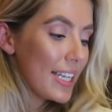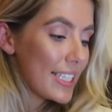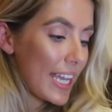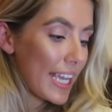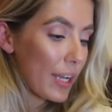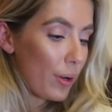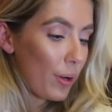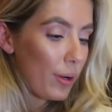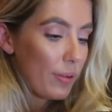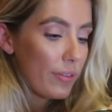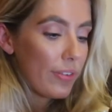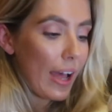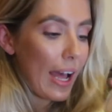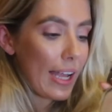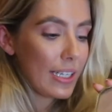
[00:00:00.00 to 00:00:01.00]
take it
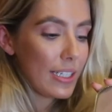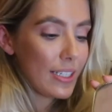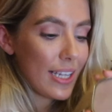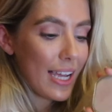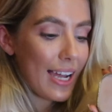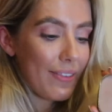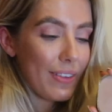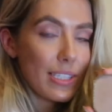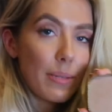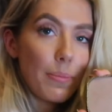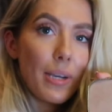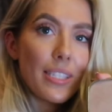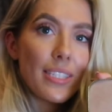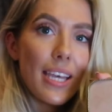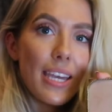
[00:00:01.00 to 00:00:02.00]
off and have it
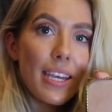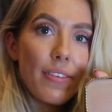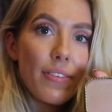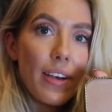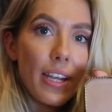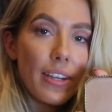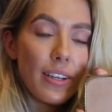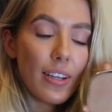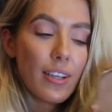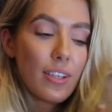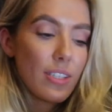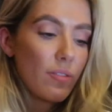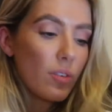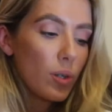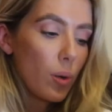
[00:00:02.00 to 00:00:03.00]
somewhere safe,
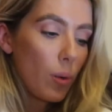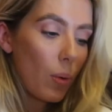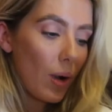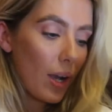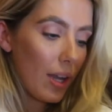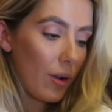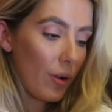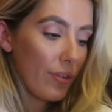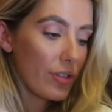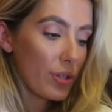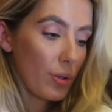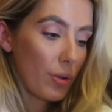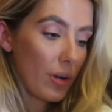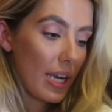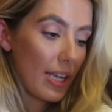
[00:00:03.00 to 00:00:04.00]
because I've quite a lot of
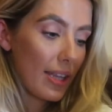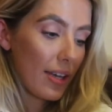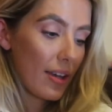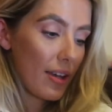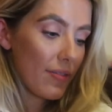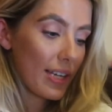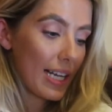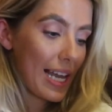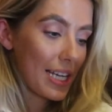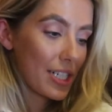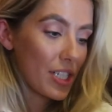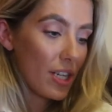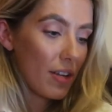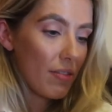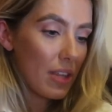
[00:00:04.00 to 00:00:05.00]
jewelry that I've
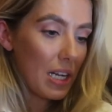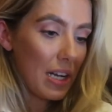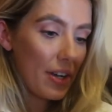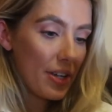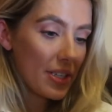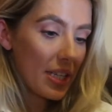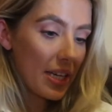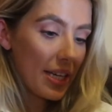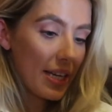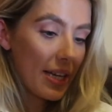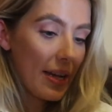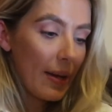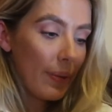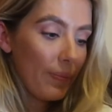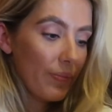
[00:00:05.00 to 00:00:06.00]
collected over the last like
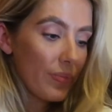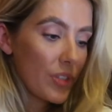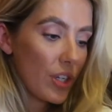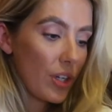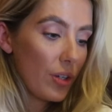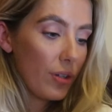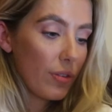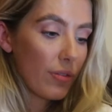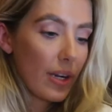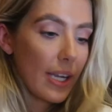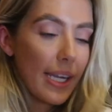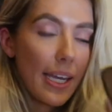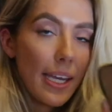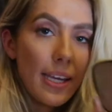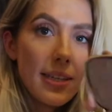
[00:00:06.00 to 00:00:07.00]
2-3
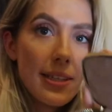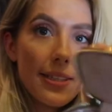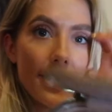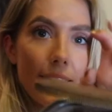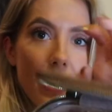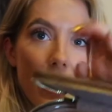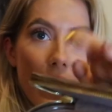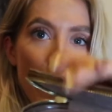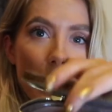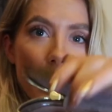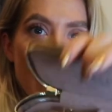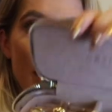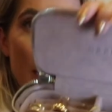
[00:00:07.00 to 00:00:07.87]
years, I like to